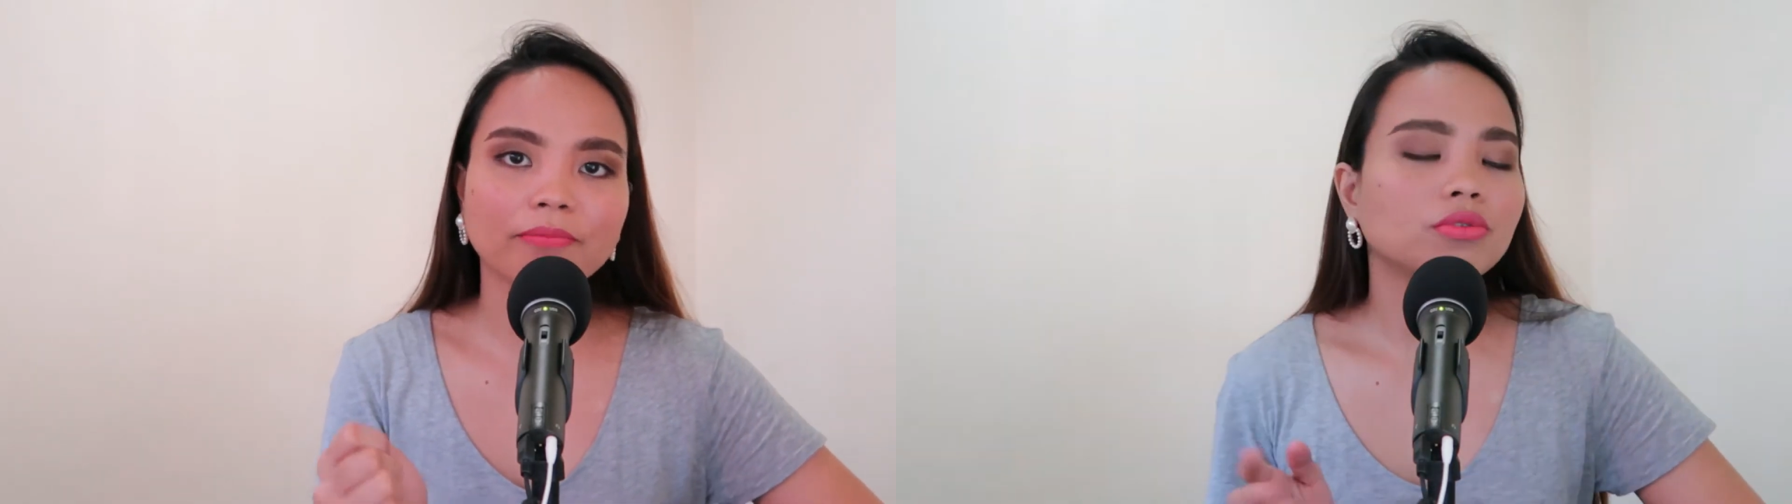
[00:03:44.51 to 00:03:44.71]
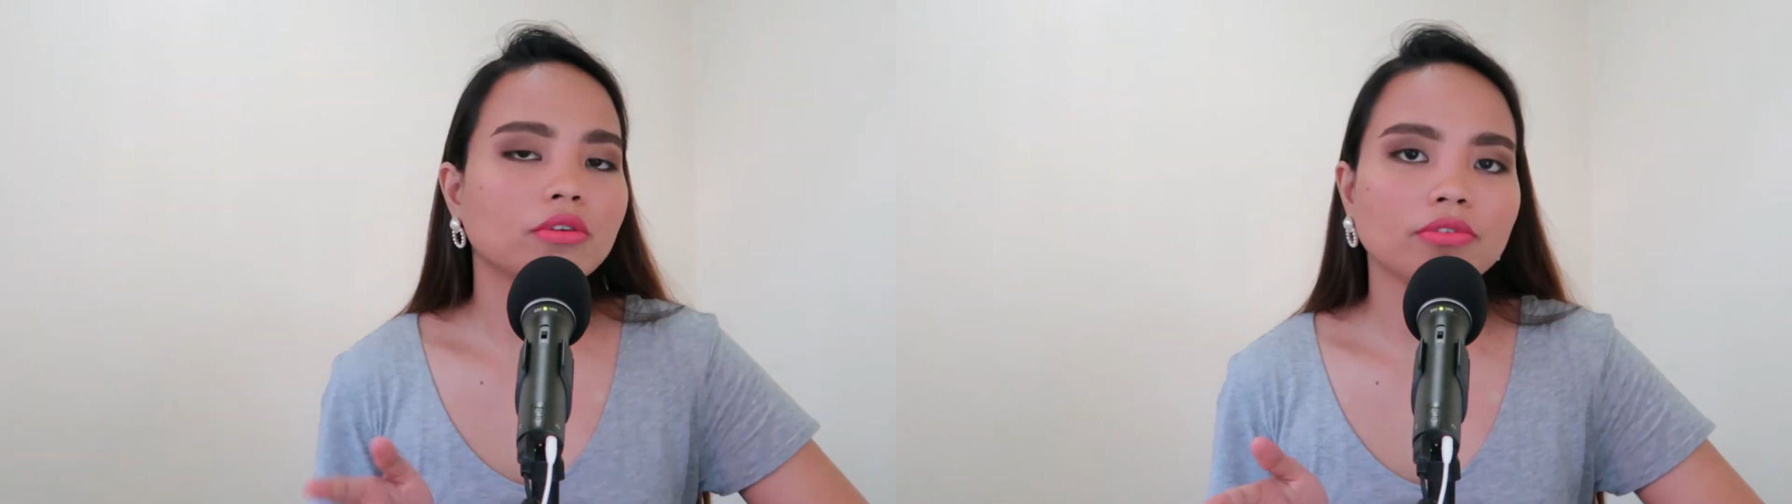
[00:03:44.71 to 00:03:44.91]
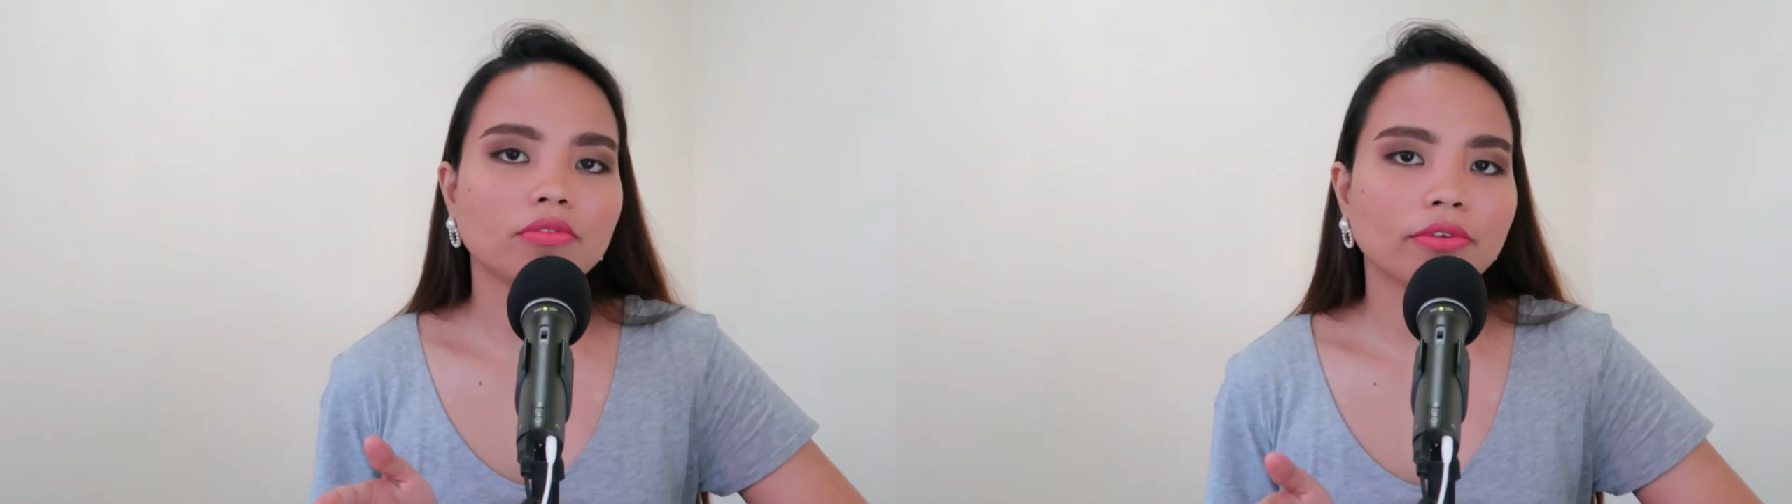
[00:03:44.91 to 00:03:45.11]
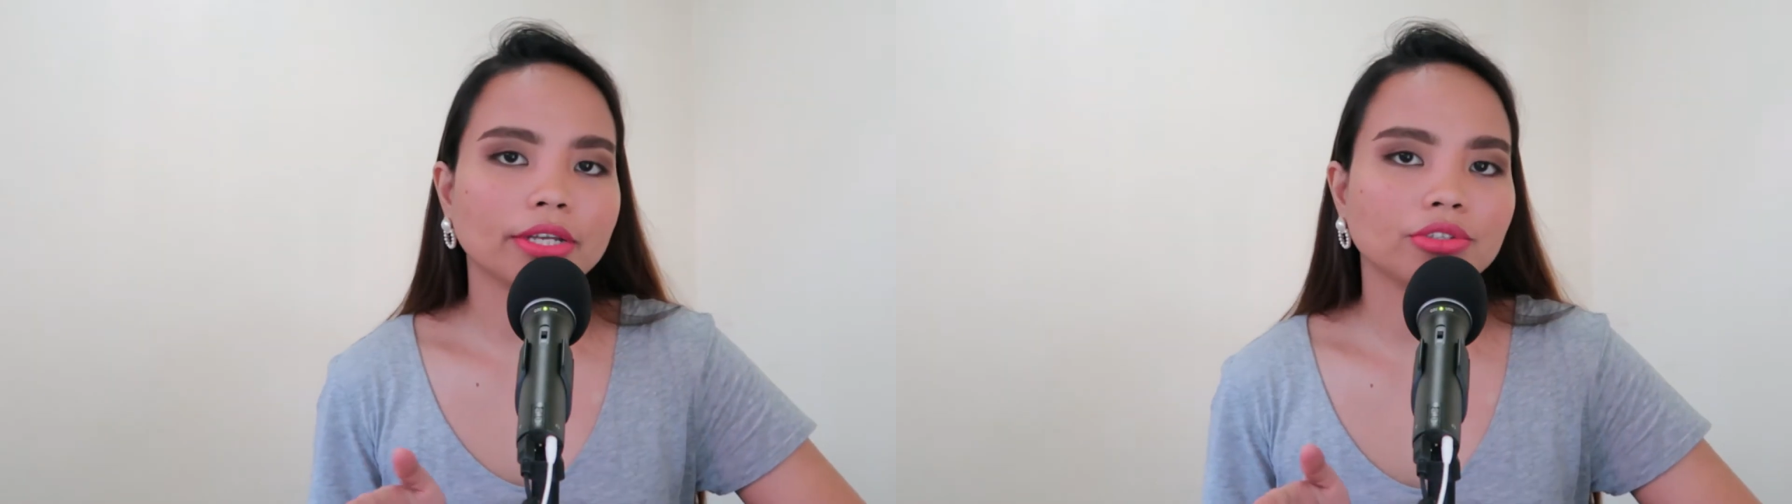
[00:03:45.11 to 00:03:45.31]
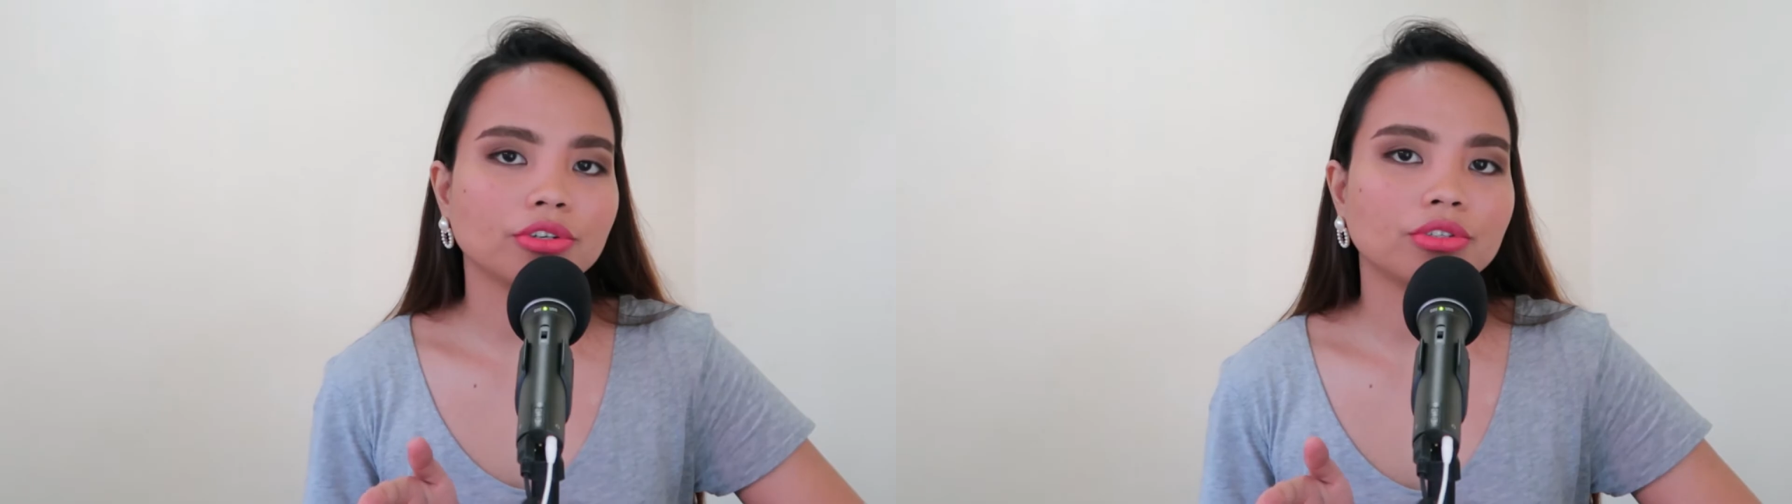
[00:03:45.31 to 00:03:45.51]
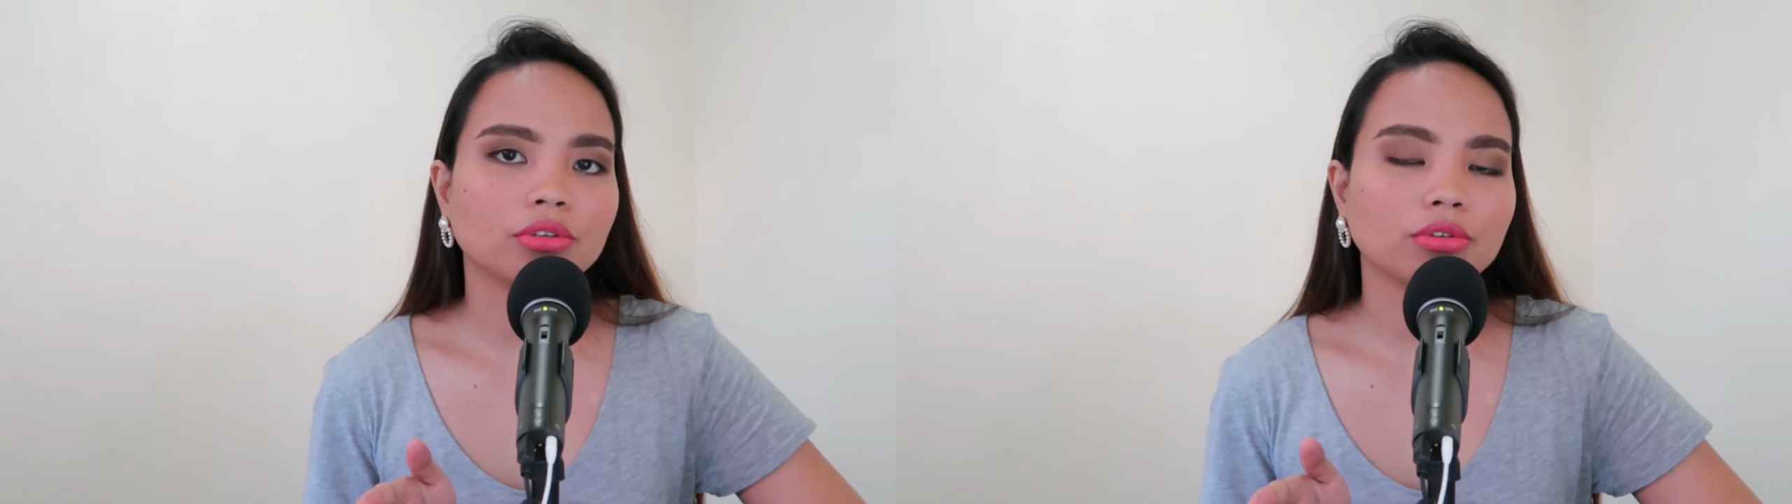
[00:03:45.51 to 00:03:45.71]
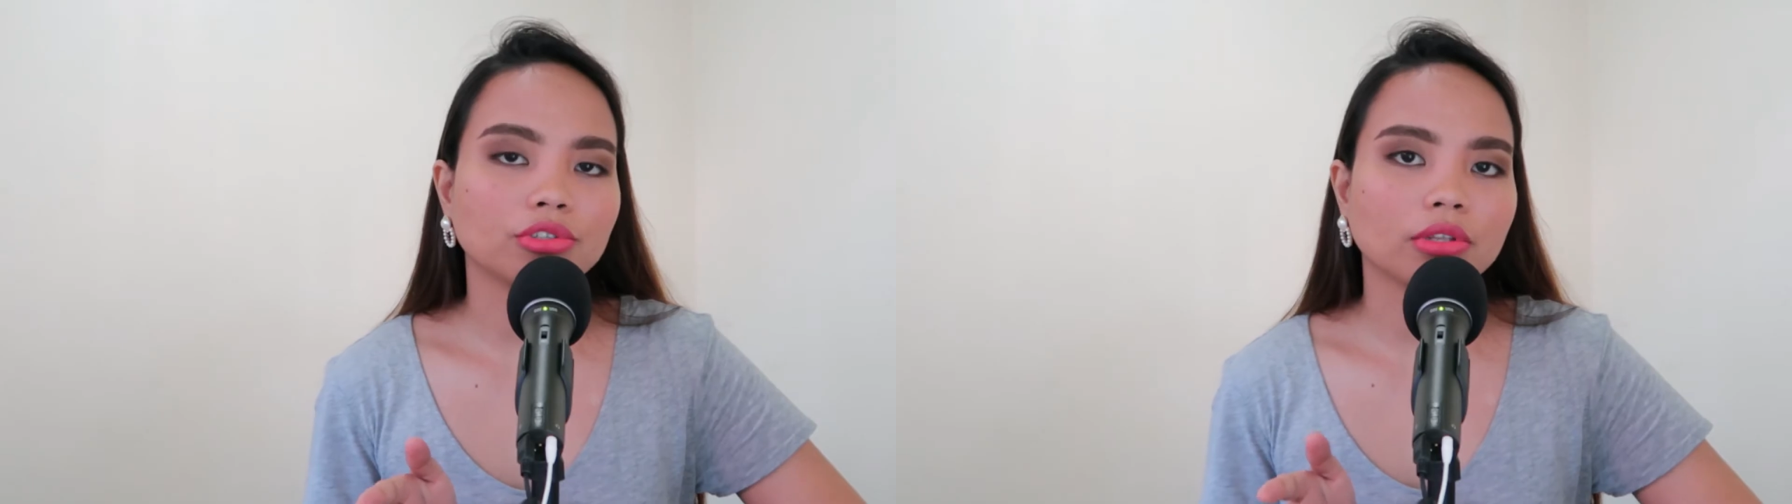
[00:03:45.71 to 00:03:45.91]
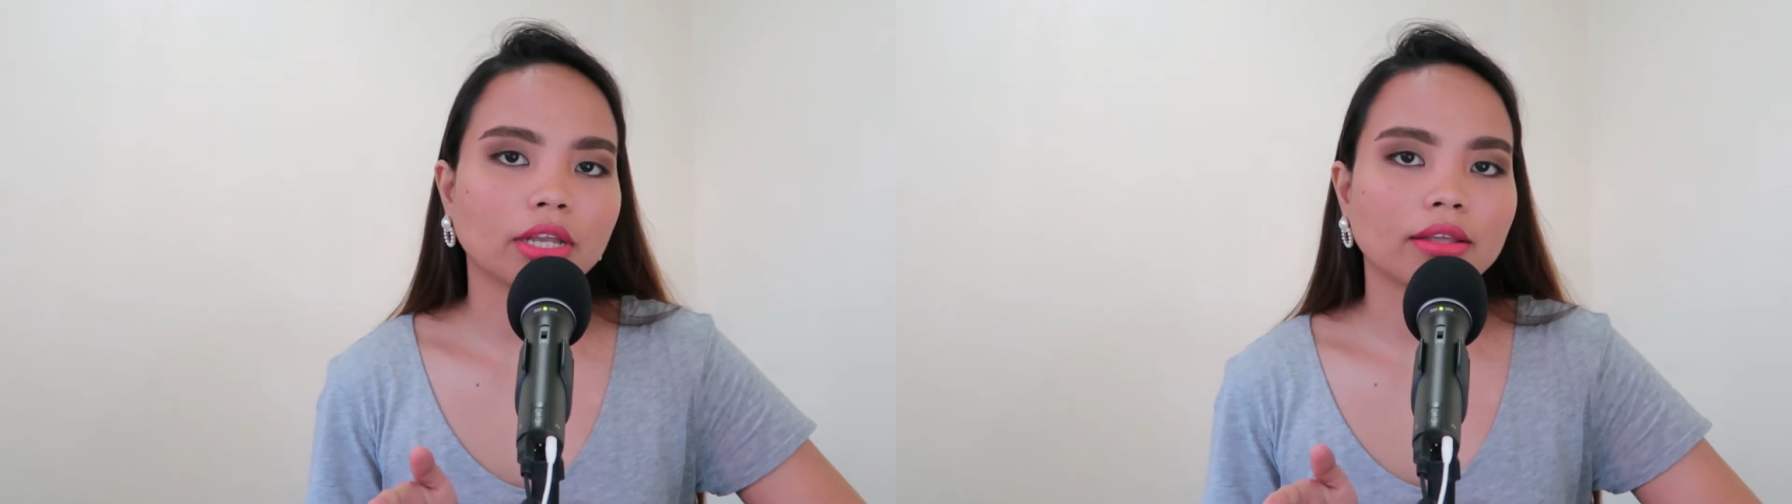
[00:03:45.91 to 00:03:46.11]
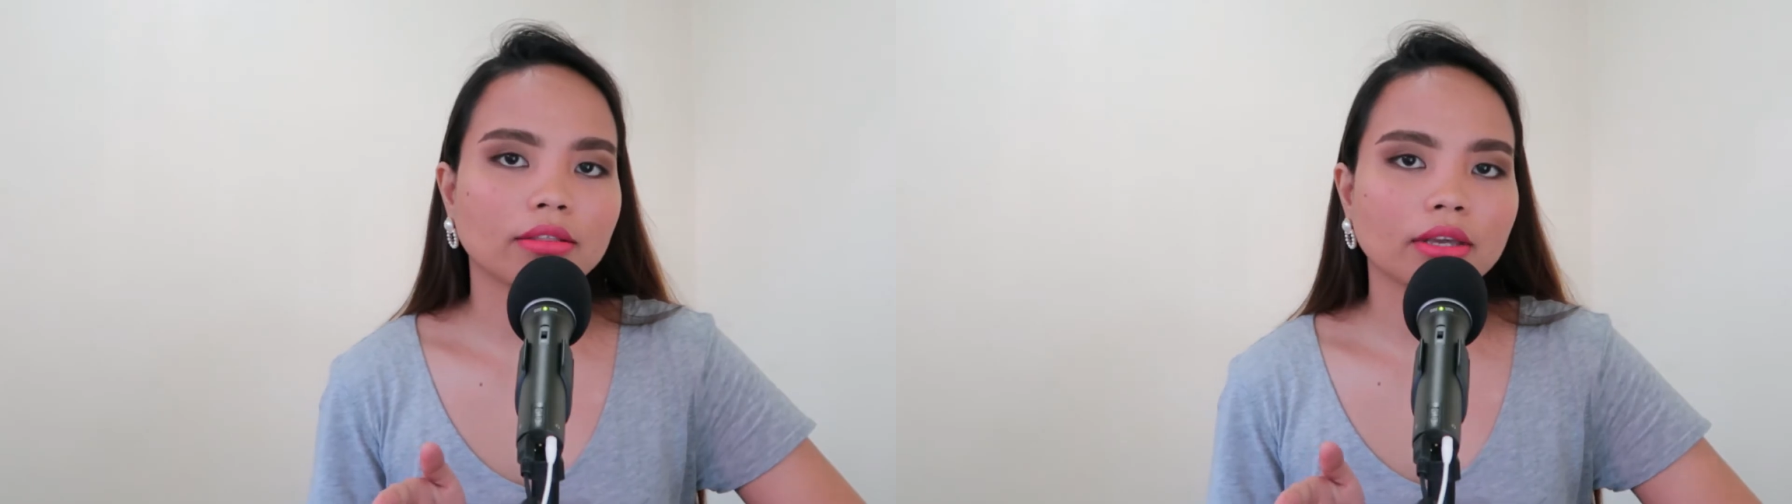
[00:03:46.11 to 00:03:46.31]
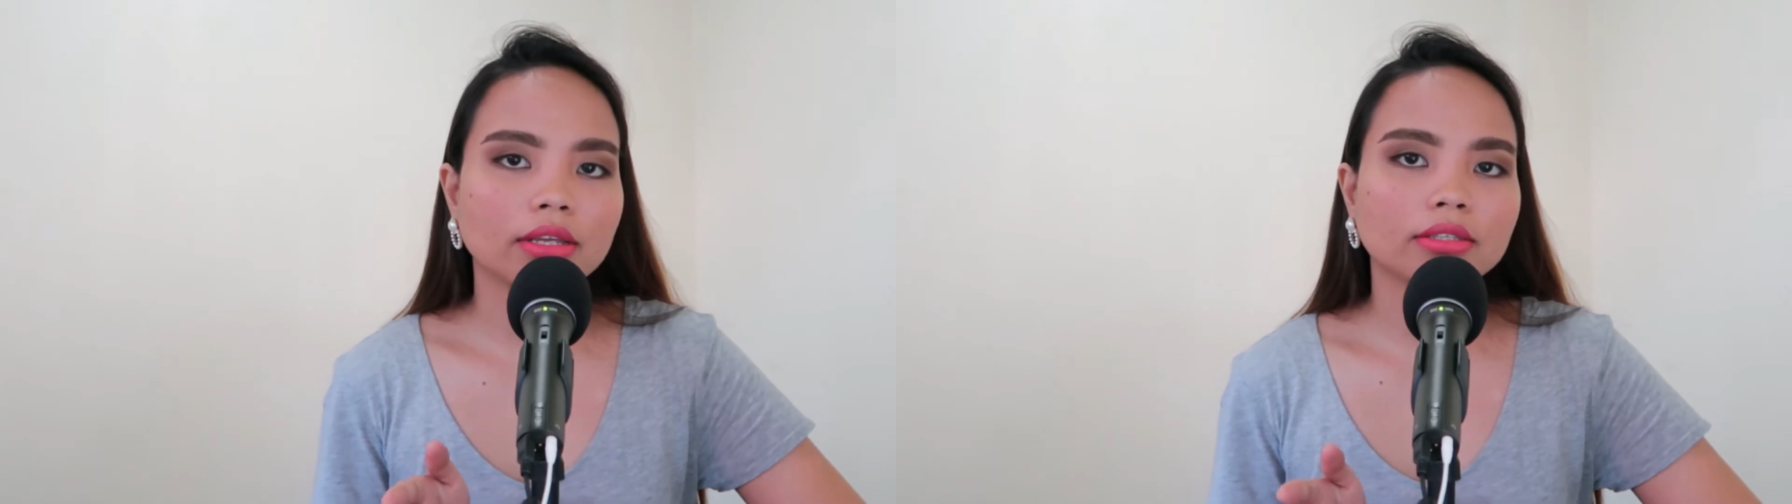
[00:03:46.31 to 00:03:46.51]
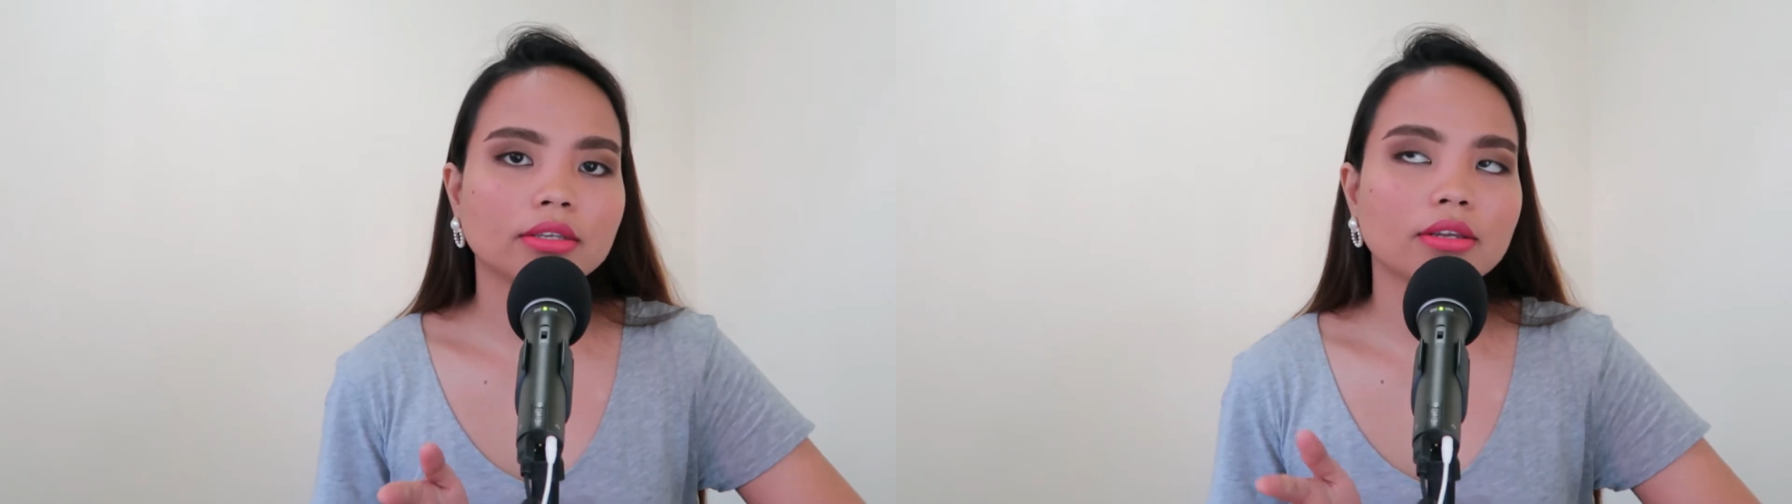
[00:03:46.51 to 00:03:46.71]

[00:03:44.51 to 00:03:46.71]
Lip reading: So if you phrase your solution like this,